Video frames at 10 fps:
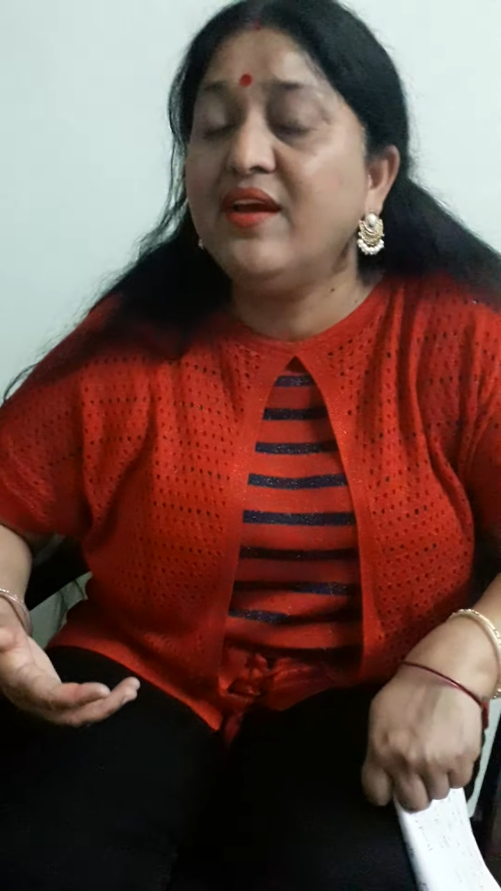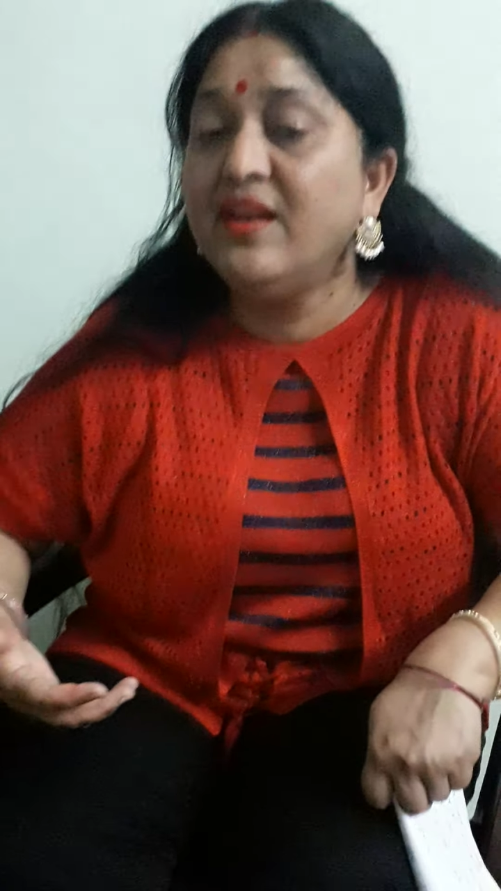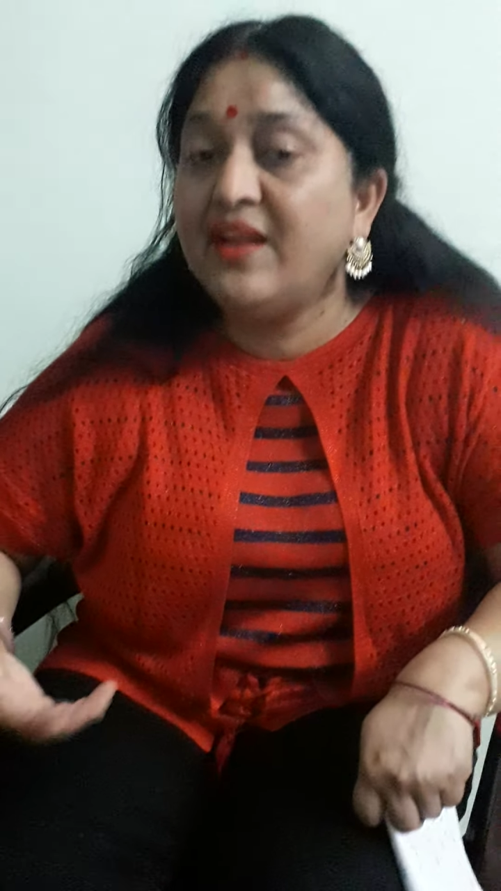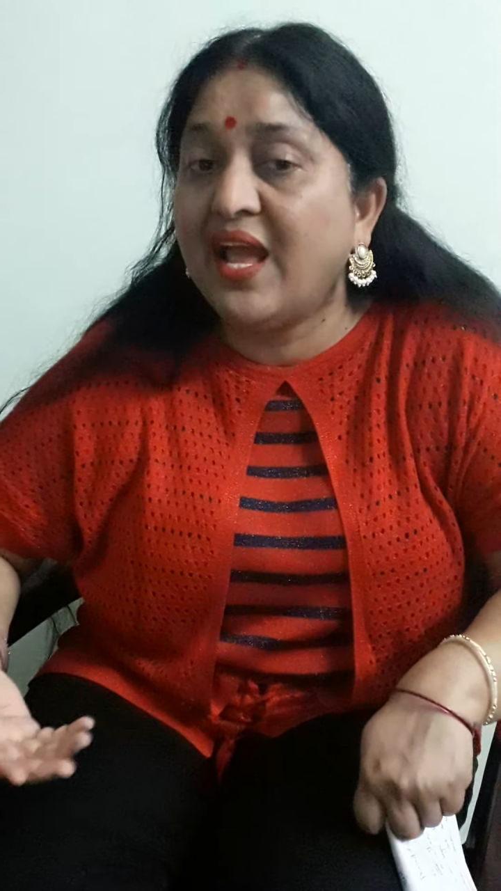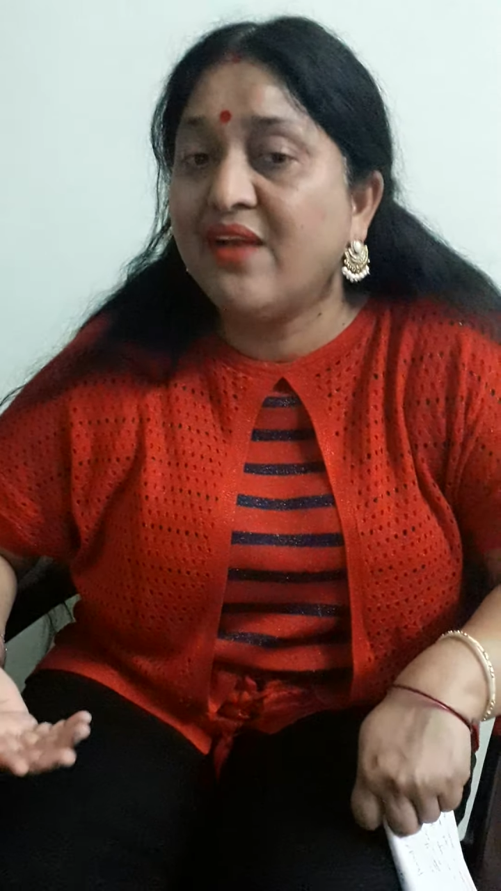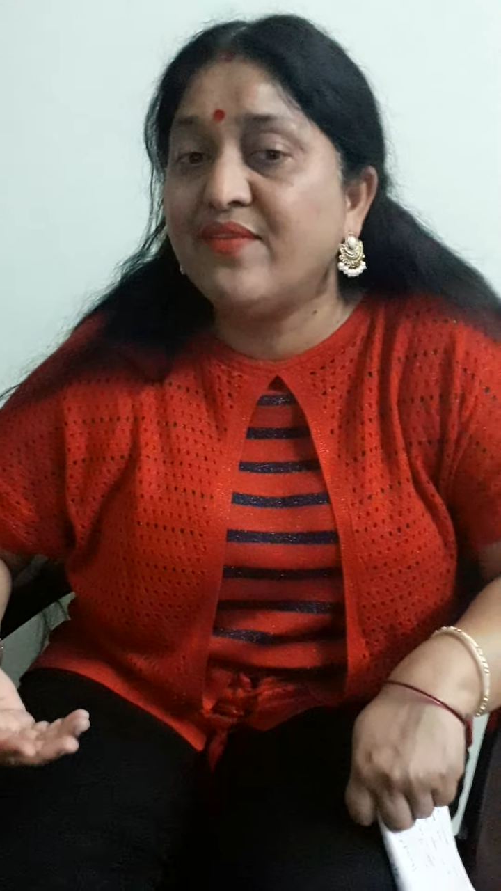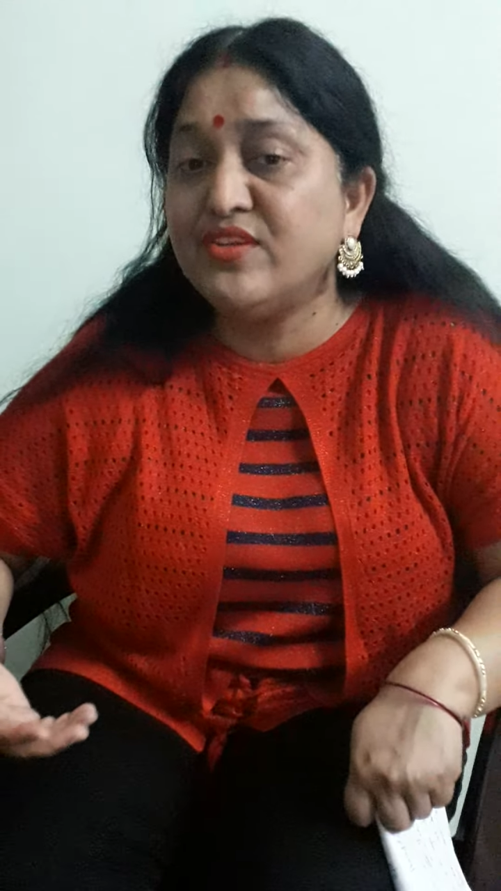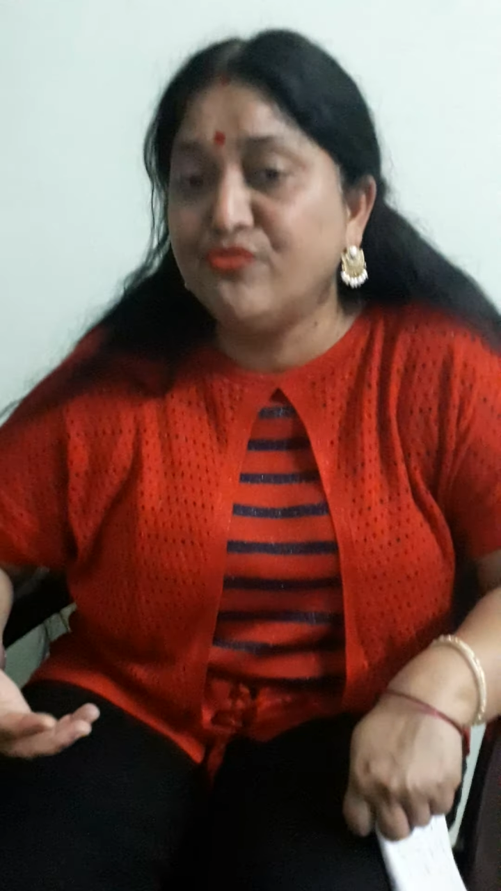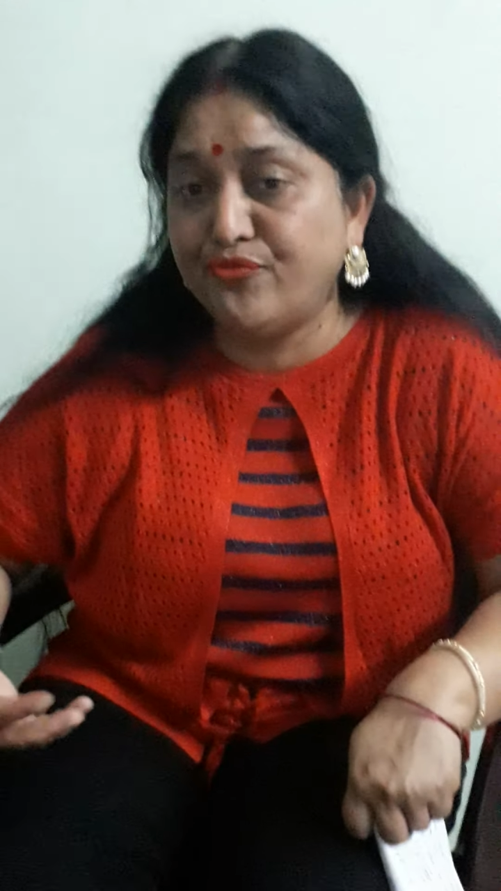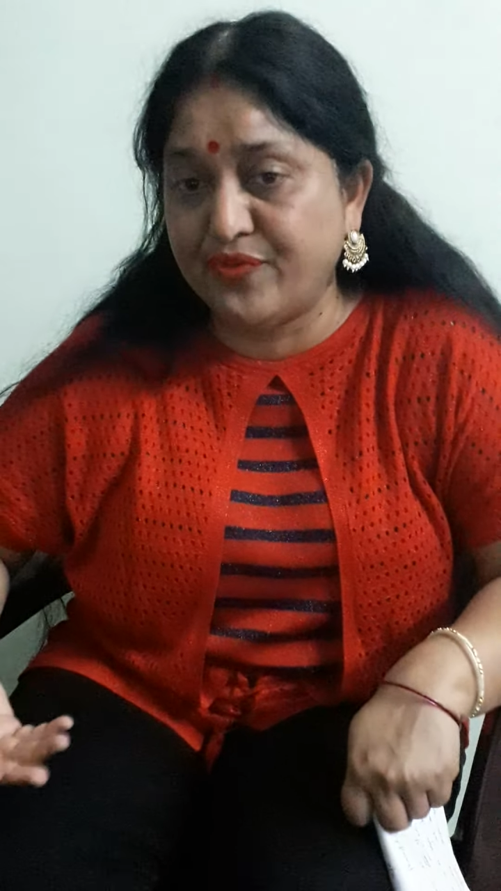
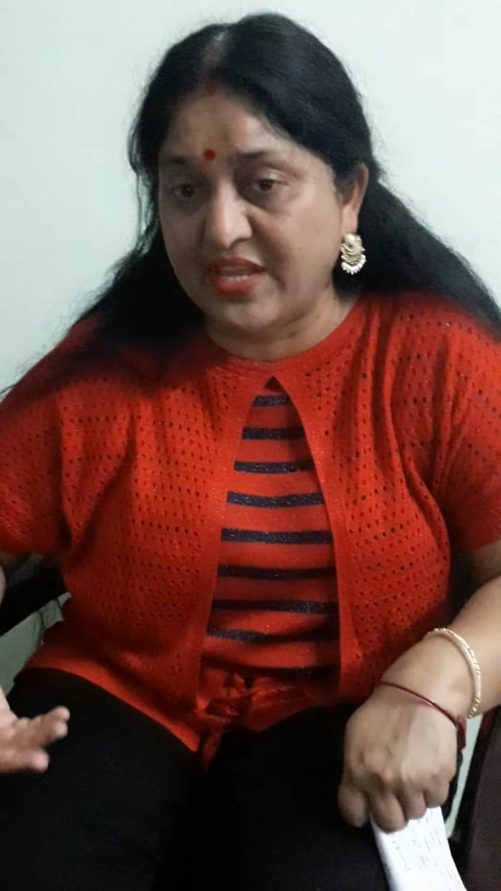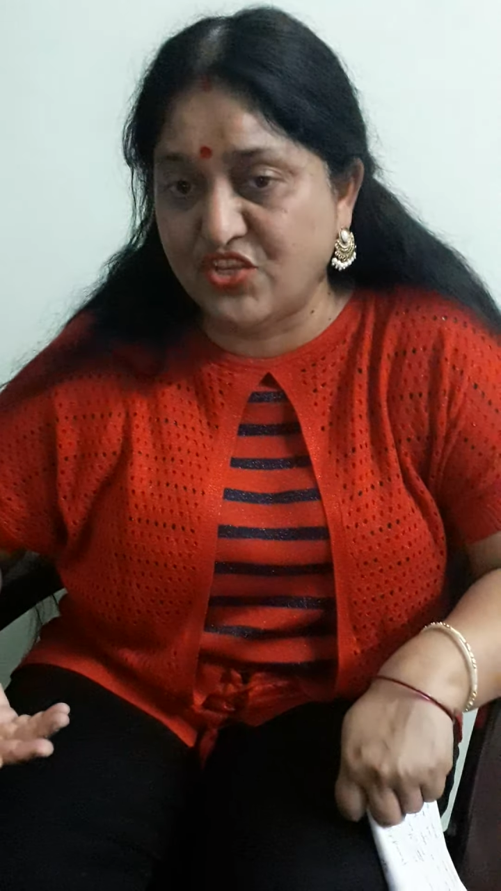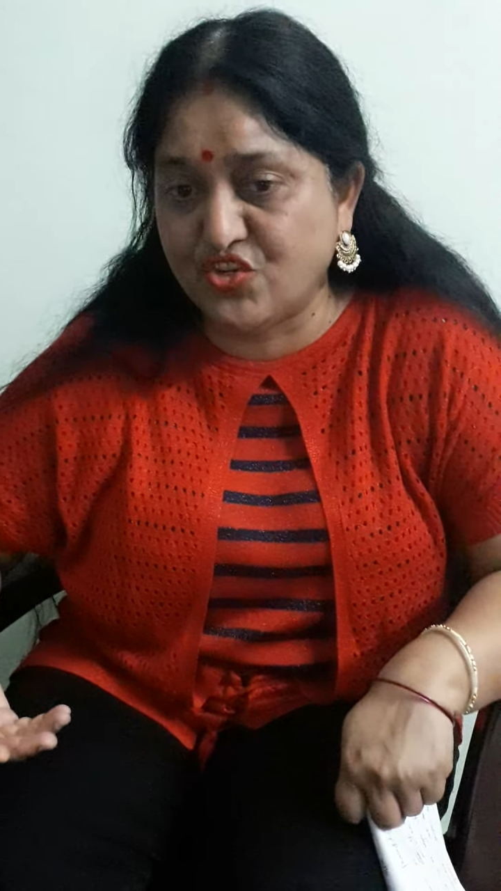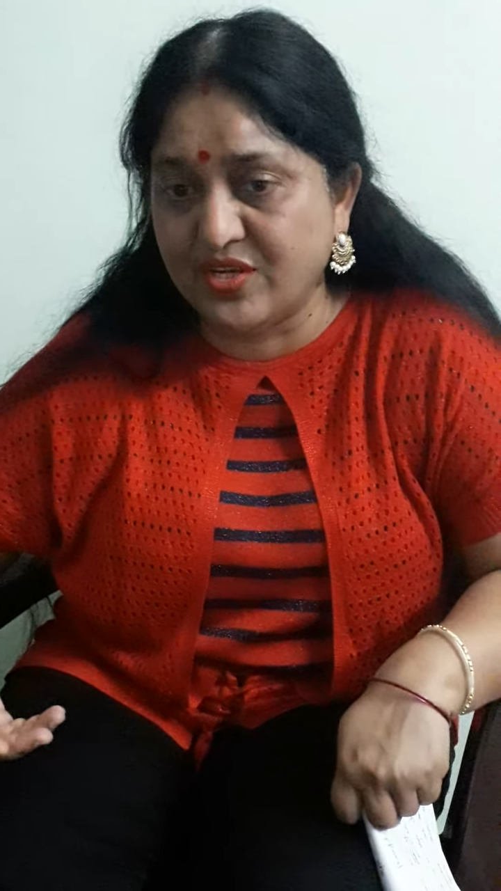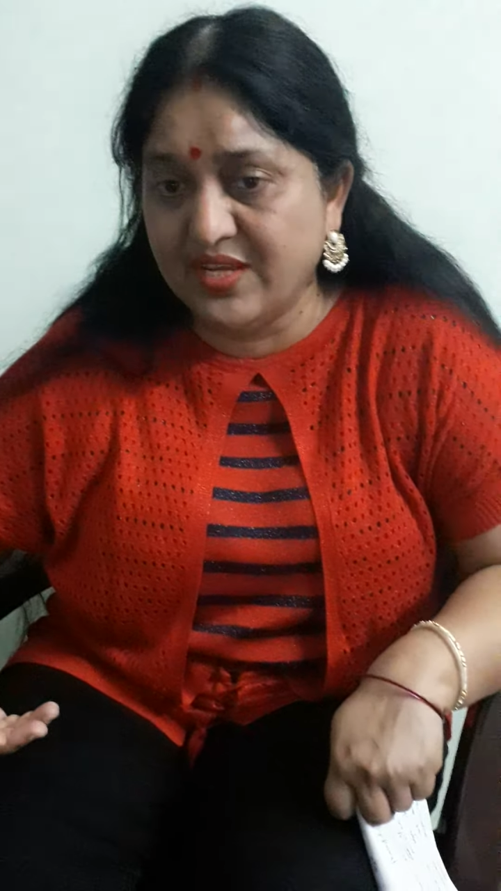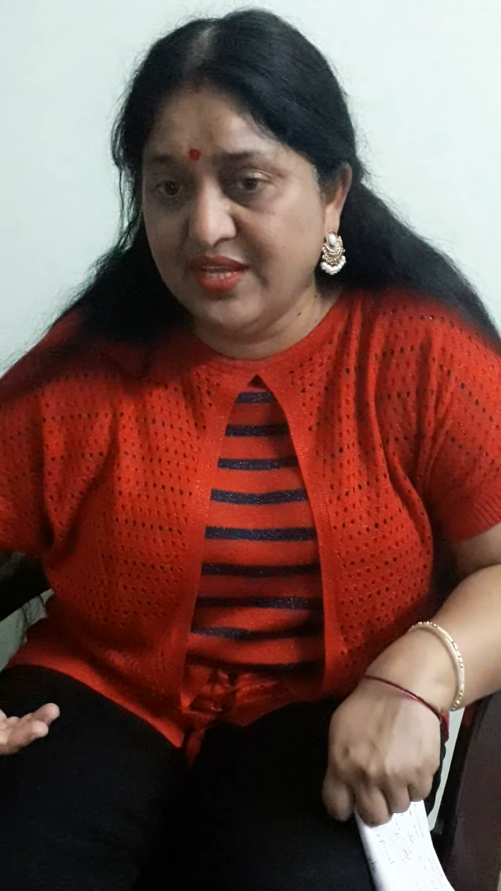language French,